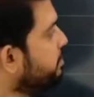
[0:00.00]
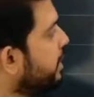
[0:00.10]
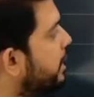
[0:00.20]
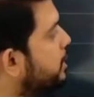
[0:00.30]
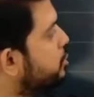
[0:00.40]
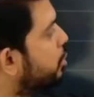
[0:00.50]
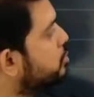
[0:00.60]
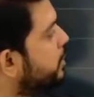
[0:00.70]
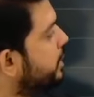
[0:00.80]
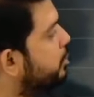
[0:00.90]
It is also
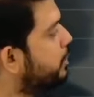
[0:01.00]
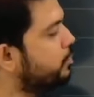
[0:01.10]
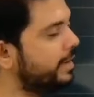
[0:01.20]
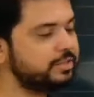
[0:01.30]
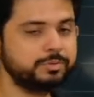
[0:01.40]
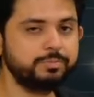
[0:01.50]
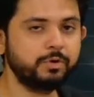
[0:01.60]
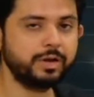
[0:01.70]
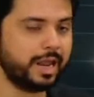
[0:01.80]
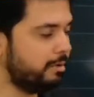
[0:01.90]
equal to h upon
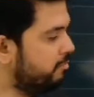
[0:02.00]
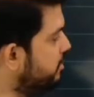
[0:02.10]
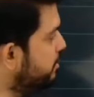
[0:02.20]
mv